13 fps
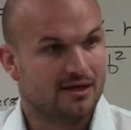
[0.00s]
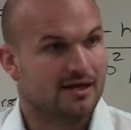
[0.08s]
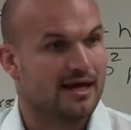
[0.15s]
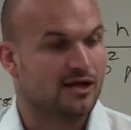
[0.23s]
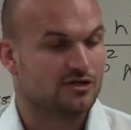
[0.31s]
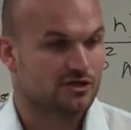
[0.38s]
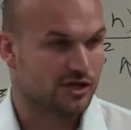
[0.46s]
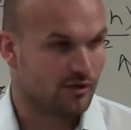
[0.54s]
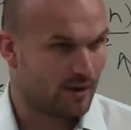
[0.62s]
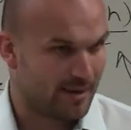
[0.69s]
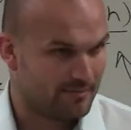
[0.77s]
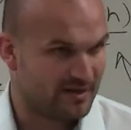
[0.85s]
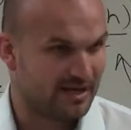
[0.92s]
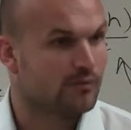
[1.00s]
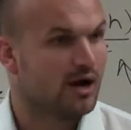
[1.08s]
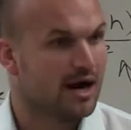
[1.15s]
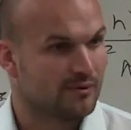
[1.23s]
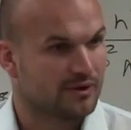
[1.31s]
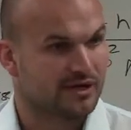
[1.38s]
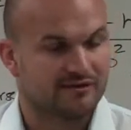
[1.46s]
And I'll show you why B,
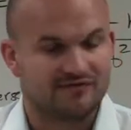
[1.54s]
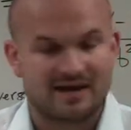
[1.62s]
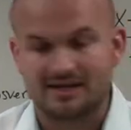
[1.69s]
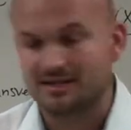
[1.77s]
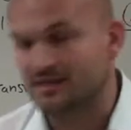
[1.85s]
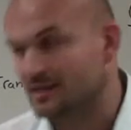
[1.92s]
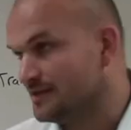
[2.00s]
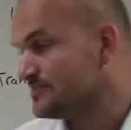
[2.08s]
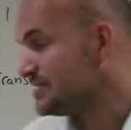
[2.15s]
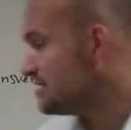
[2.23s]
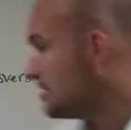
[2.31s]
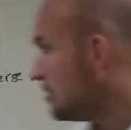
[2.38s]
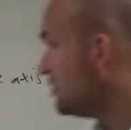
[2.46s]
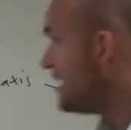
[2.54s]
how we're going to find the ellipses or